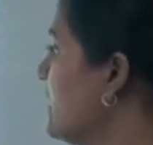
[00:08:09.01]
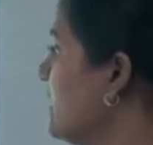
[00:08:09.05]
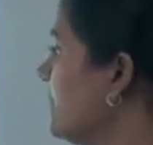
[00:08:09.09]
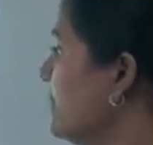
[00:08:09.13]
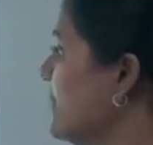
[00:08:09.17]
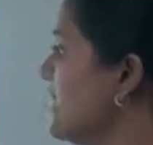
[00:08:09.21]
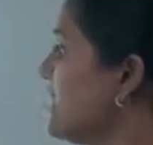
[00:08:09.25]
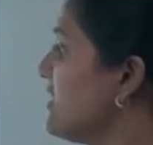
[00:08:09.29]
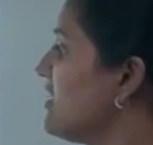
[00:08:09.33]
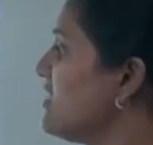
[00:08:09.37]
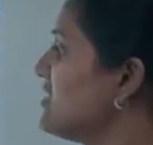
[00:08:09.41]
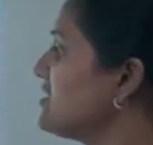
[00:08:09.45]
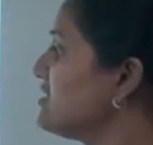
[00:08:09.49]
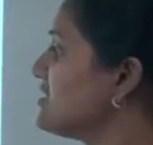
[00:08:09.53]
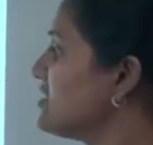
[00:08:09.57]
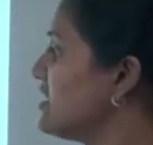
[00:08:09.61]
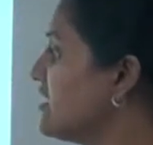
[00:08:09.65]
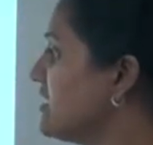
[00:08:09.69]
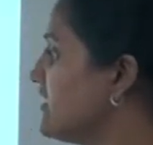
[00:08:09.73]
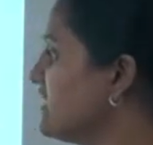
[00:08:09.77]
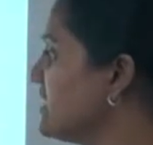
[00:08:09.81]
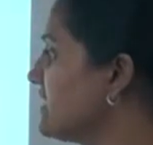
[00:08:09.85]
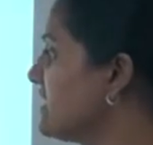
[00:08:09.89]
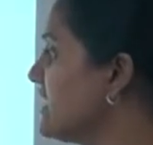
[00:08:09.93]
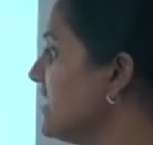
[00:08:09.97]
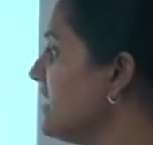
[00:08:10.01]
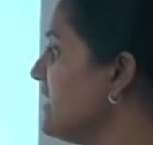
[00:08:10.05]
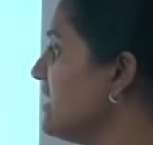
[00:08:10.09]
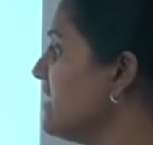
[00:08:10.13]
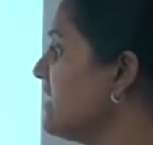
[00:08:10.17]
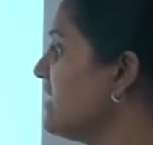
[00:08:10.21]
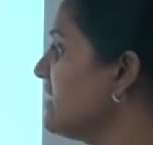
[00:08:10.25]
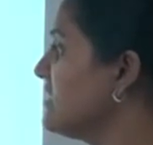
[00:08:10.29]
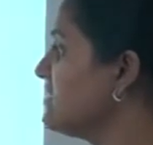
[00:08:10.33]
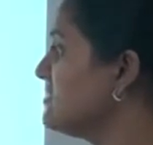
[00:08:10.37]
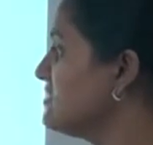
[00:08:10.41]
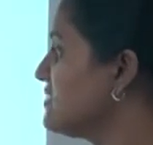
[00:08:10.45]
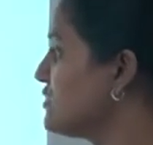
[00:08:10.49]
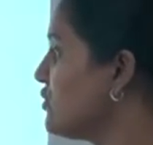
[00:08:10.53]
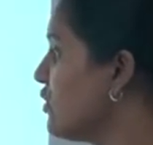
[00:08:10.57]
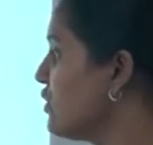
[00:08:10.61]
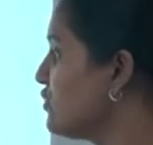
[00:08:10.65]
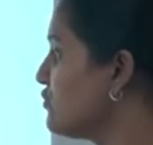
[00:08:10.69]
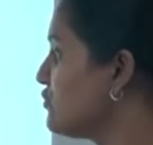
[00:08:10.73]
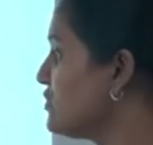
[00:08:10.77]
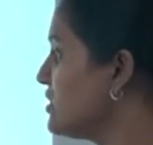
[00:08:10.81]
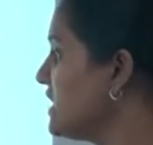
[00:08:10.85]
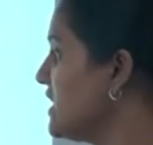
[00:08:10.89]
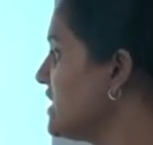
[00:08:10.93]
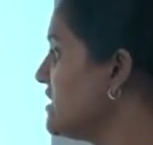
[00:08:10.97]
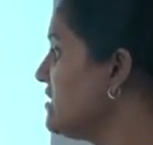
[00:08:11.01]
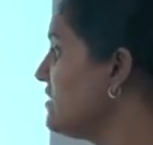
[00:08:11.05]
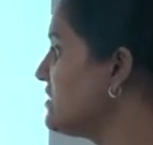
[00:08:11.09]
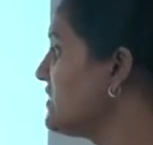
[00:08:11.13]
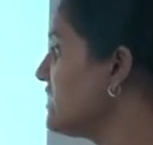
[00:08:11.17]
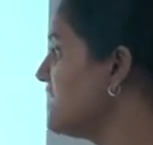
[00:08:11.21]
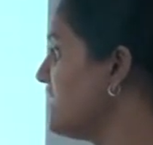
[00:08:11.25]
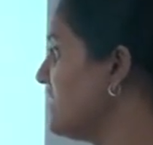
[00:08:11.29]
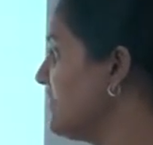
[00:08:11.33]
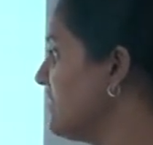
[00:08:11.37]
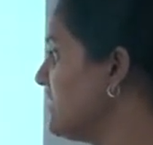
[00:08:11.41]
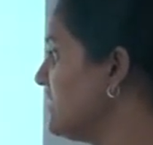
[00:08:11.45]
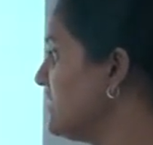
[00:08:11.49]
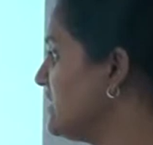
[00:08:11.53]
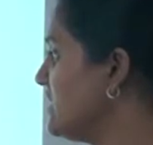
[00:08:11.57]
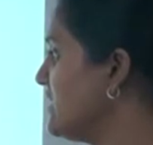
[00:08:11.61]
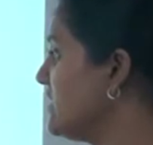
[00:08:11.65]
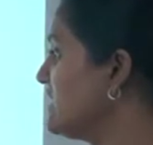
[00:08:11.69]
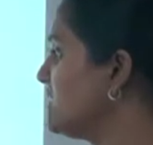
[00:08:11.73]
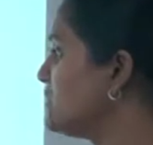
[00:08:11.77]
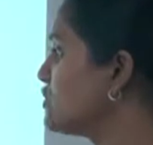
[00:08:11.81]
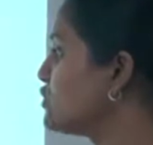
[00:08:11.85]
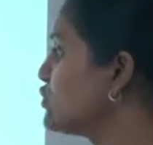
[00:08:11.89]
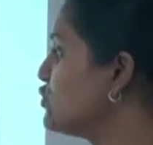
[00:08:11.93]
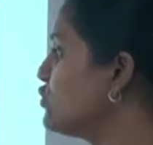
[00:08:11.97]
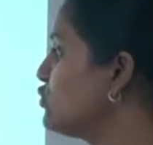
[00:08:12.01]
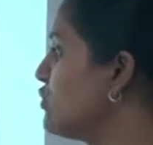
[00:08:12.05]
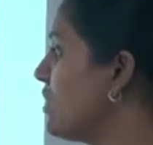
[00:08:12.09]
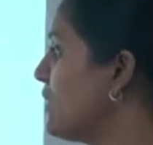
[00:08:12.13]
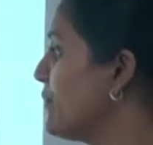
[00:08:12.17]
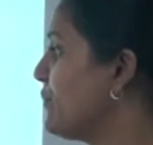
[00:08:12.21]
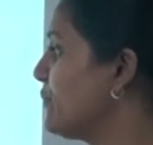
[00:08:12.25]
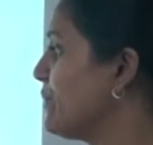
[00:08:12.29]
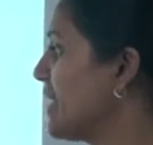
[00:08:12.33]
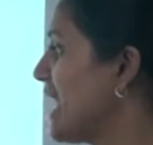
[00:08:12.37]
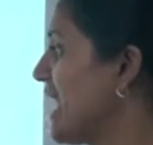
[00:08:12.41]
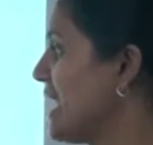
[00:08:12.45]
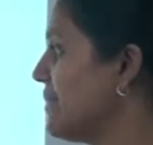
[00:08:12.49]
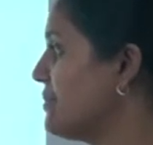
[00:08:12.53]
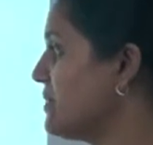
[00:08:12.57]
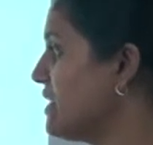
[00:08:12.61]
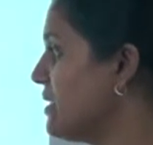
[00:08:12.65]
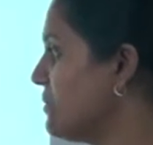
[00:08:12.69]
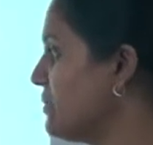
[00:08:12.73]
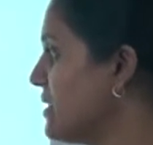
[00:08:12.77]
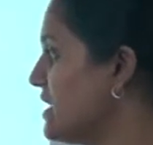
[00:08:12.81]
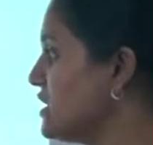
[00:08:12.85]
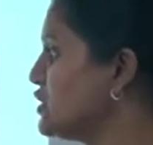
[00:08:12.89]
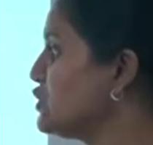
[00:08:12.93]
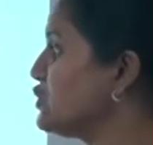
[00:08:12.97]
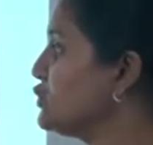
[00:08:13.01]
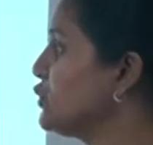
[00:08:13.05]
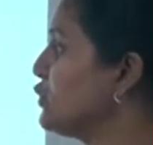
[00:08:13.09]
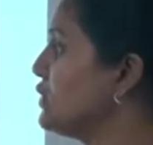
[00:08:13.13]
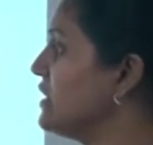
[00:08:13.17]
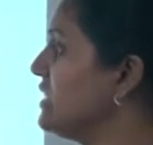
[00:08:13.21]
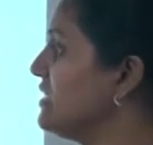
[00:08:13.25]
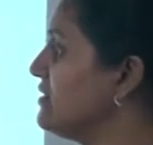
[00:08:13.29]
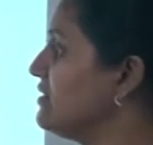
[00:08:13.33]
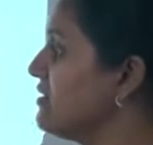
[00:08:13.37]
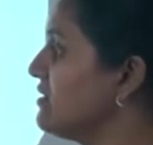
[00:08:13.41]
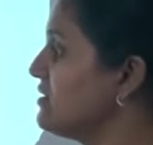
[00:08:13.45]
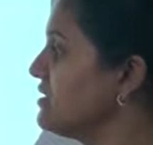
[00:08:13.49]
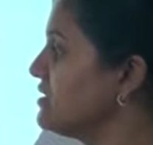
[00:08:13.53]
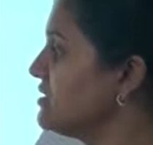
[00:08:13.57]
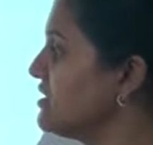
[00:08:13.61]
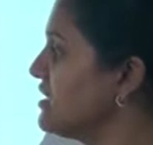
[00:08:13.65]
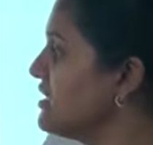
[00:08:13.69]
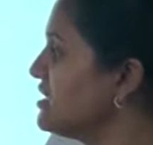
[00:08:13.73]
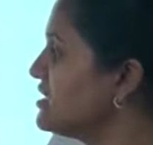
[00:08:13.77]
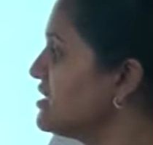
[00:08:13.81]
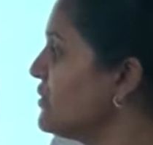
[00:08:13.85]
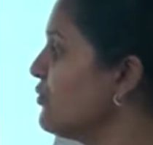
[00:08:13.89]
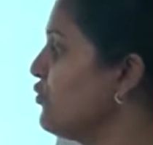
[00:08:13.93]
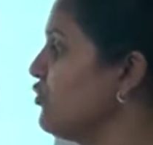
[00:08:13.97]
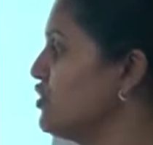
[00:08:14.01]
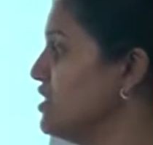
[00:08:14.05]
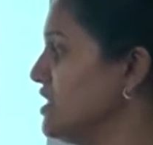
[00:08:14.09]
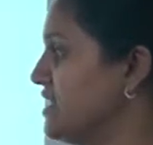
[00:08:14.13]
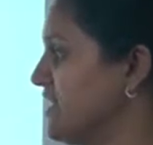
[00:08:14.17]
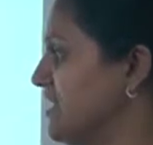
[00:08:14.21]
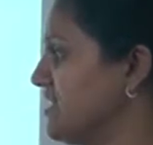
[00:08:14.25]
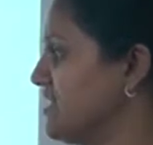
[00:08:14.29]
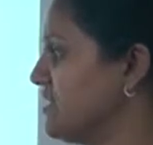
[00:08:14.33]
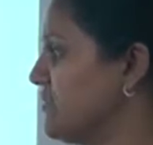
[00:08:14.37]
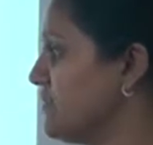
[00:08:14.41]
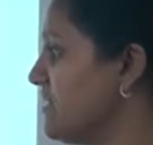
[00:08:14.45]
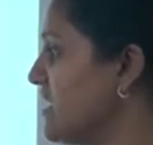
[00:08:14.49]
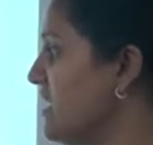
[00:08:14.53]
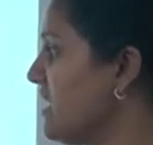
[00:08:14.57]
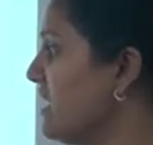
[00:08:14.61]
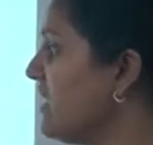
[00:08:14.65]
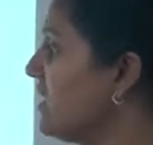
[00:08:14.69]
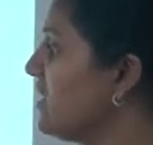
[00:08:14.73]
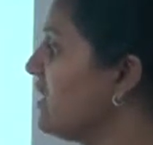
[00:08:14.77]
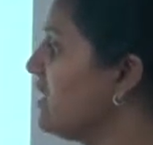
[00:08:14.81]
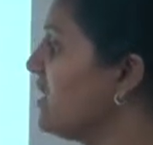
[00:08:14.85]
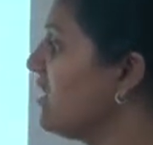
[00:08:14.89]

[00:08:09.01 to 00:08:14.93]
Because 33 is equal to 3.11, these two are prime numbers, so D33 is a Boolean algebra.